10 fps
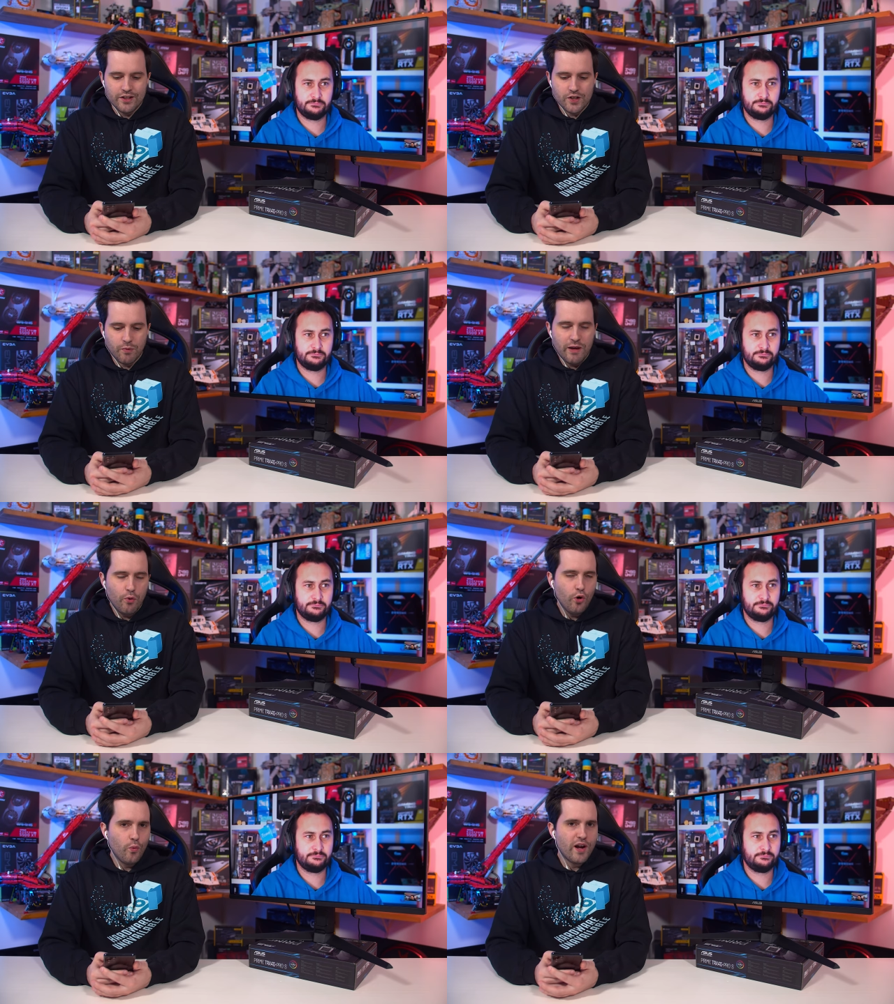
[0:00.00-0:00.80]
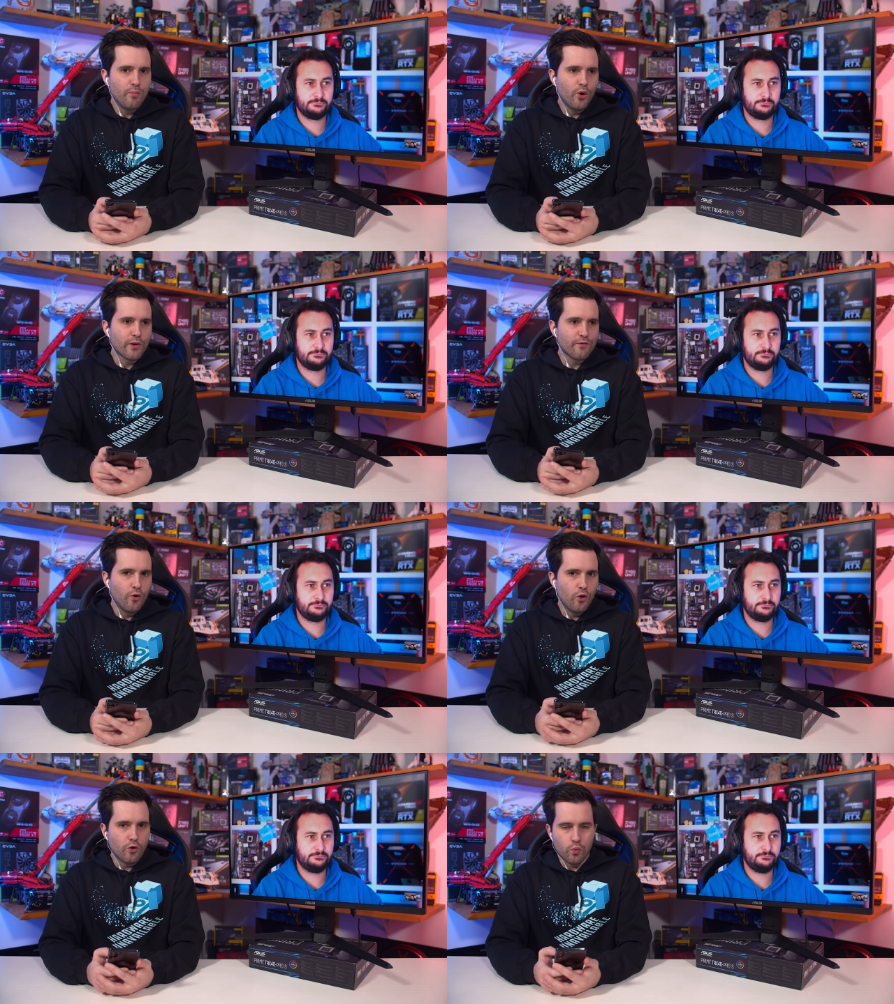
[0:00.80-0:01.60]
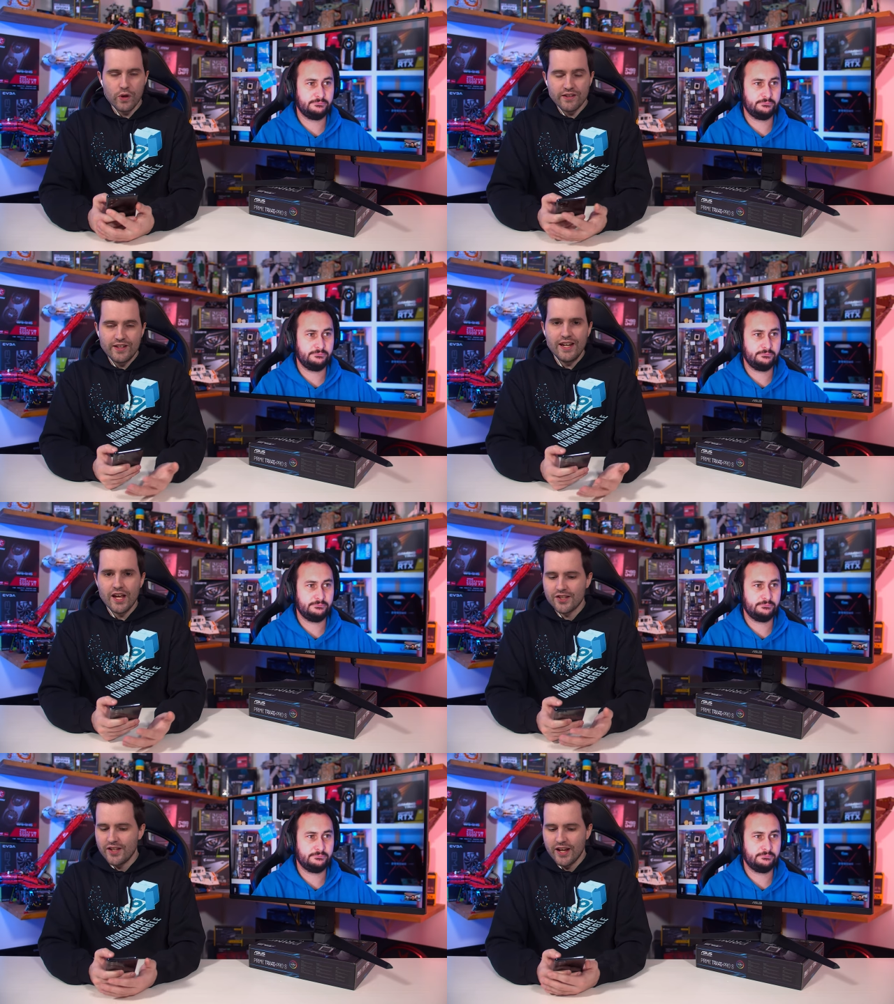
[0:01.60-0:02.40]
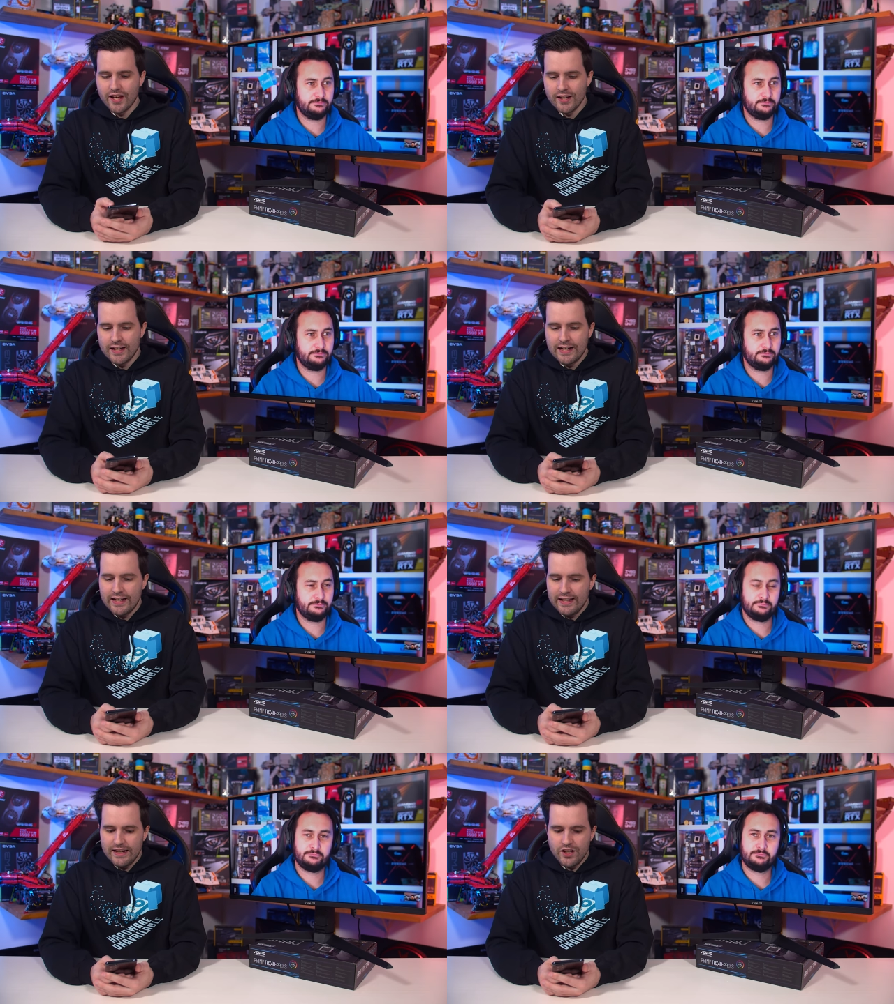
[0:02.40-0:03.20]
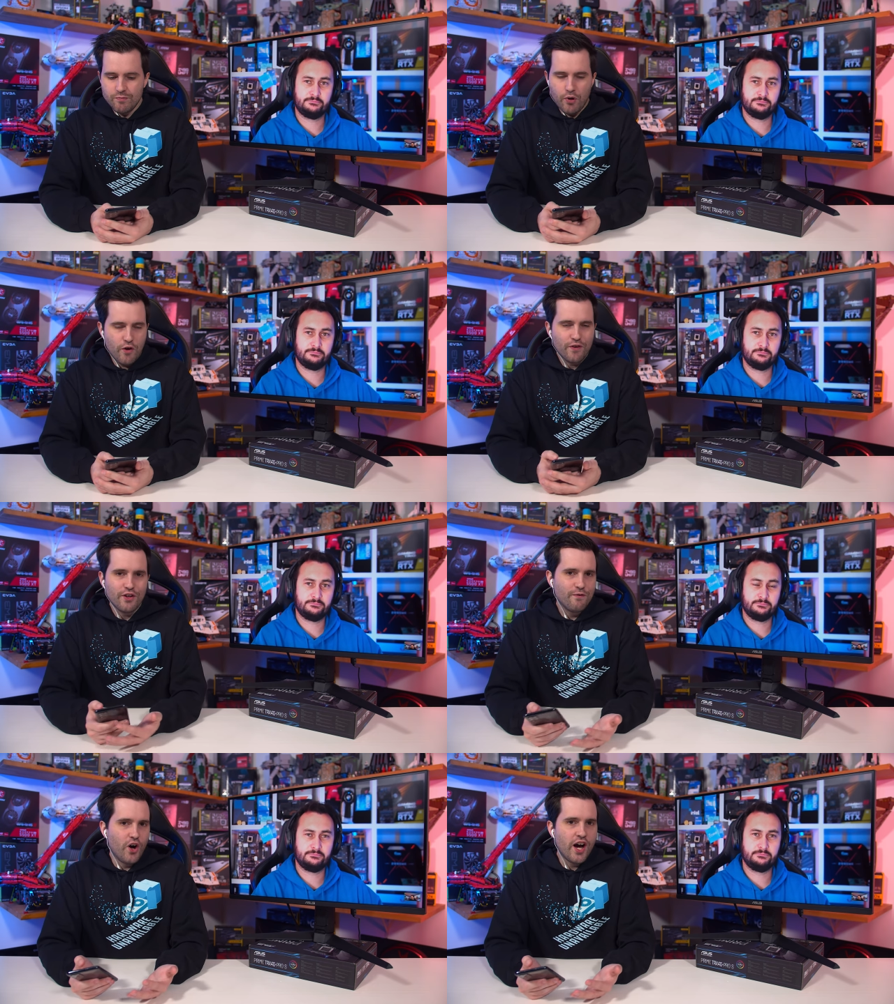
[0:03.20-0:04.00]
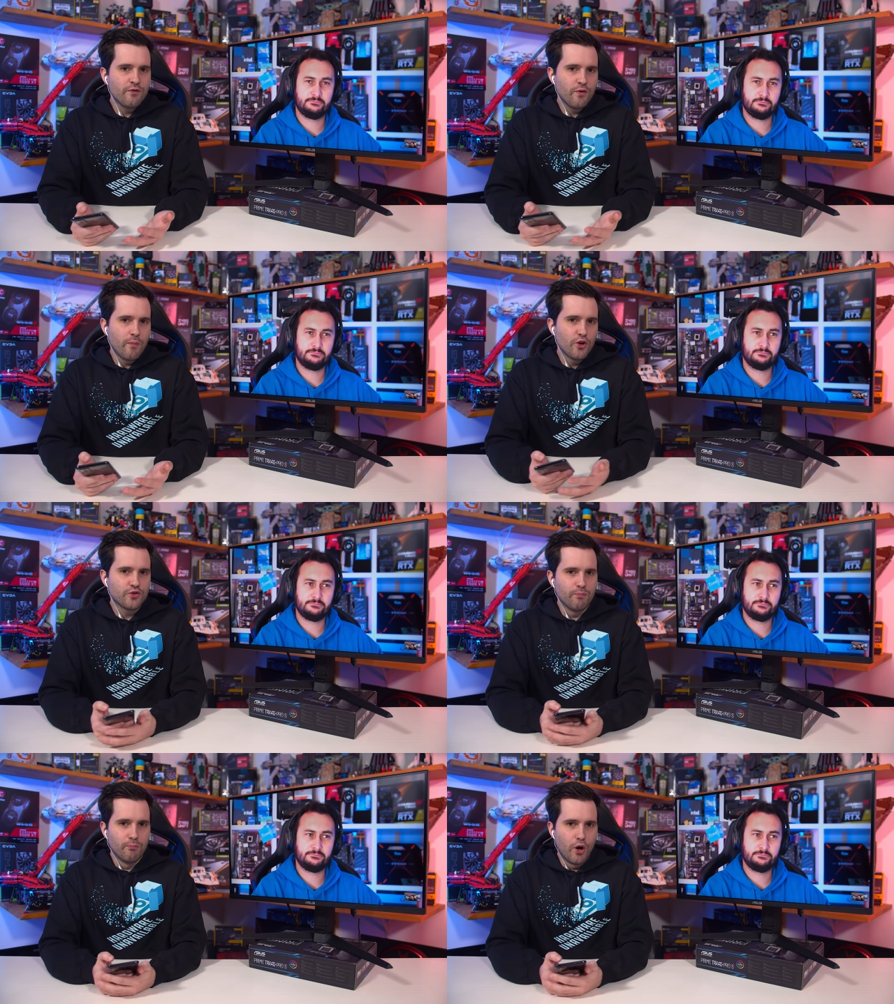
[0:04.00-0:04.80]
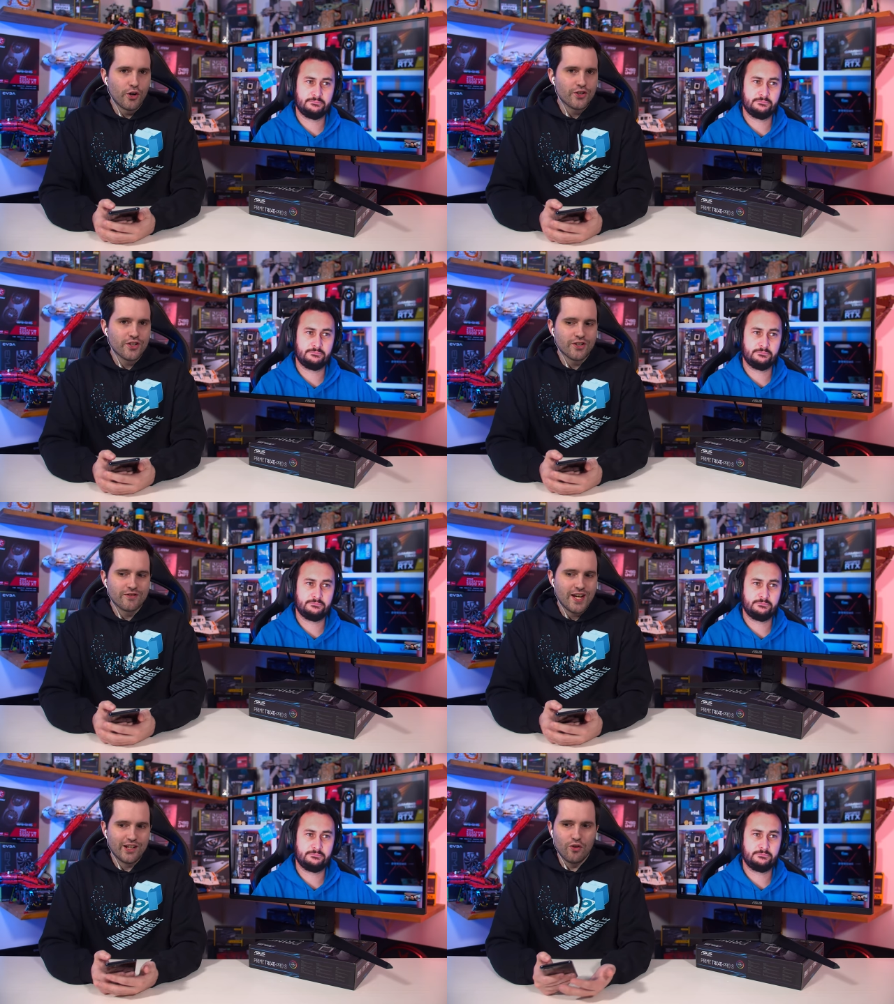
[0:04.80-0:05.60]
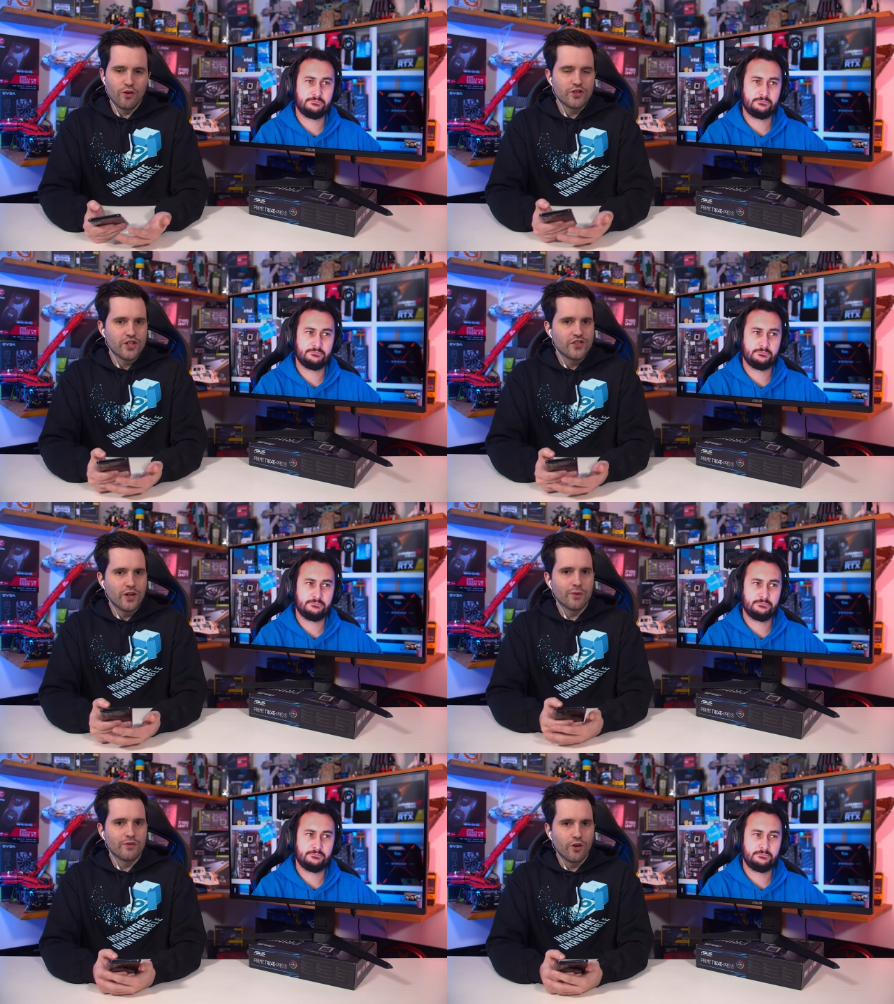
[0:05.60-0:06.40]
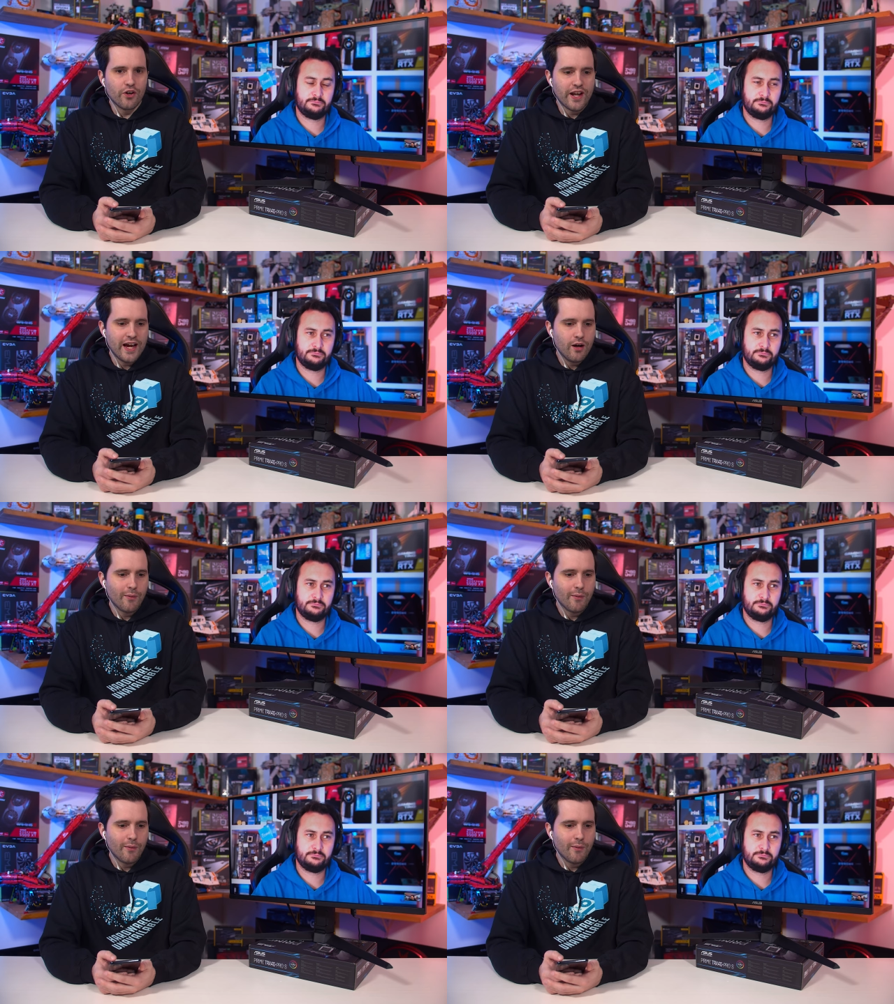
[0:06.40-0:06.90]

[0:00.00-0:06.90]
Speaker 1: DisplayPort 1.4 with DSC is perfectly fine for most monitor technologies that we've got now.